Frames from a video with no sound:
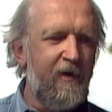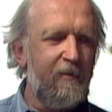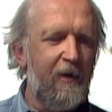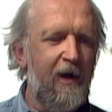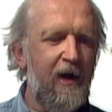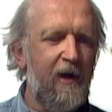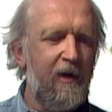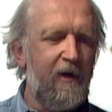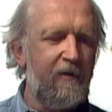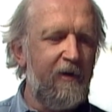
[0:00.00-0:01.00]
the
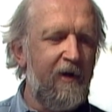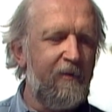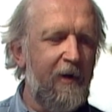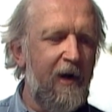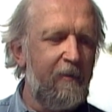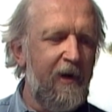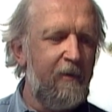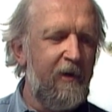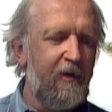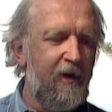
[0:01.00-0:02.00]
FBI may
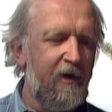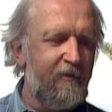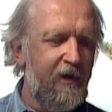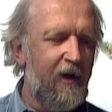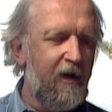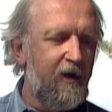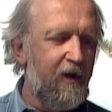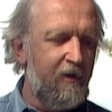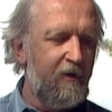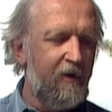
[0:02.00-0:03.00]
be
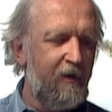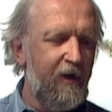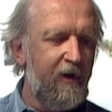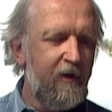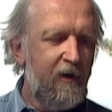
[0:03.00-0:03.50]
saying currently,